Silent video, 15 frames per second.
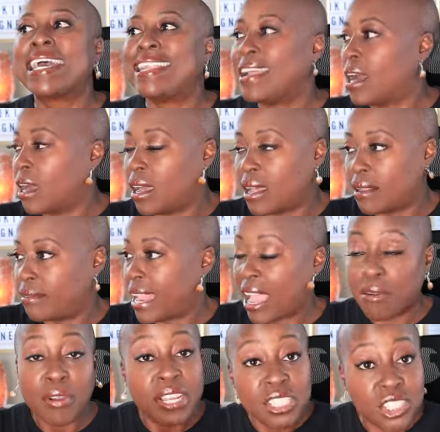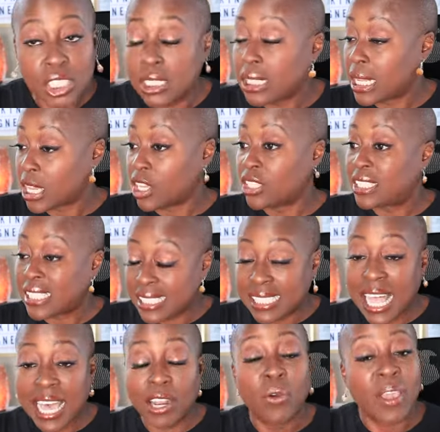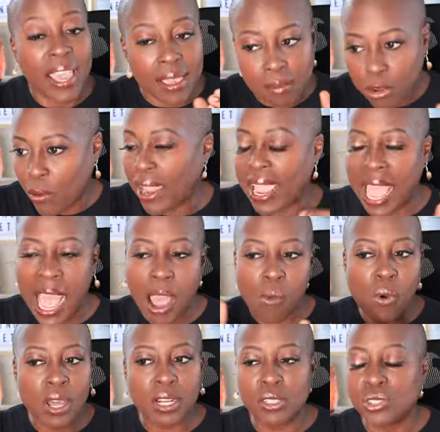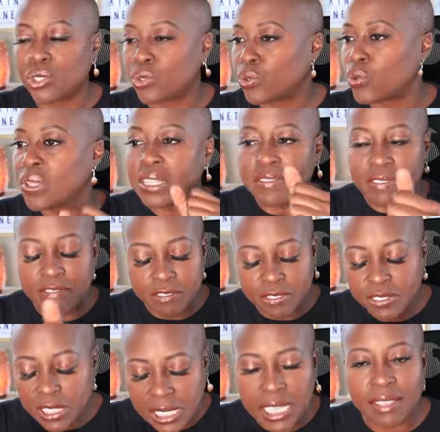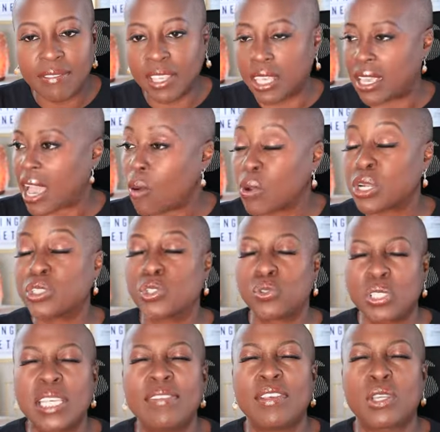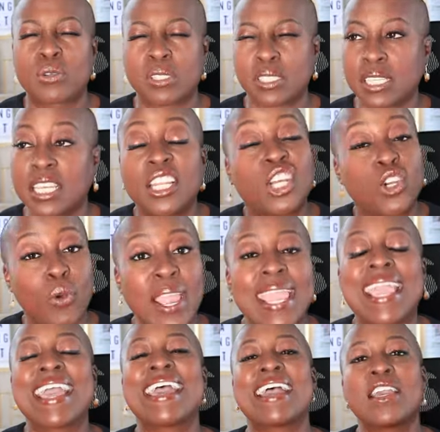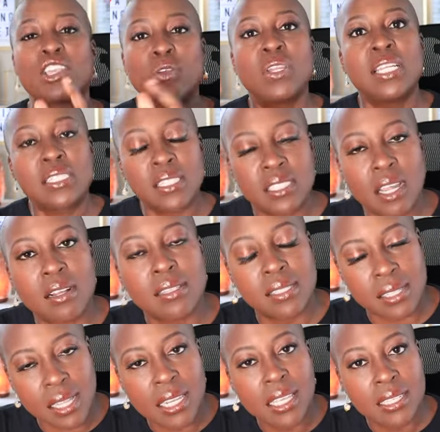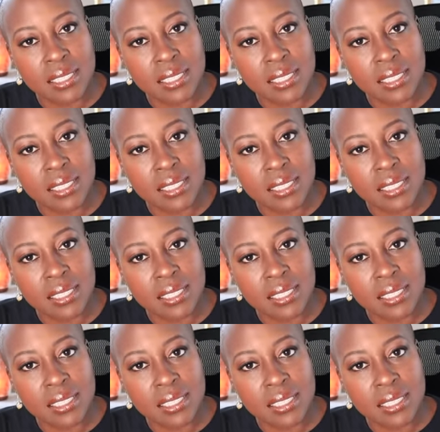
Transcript: uh, narration, decide, okay, great, I wanna do TV. I wanna do TV, Christine. Great. You need to start studying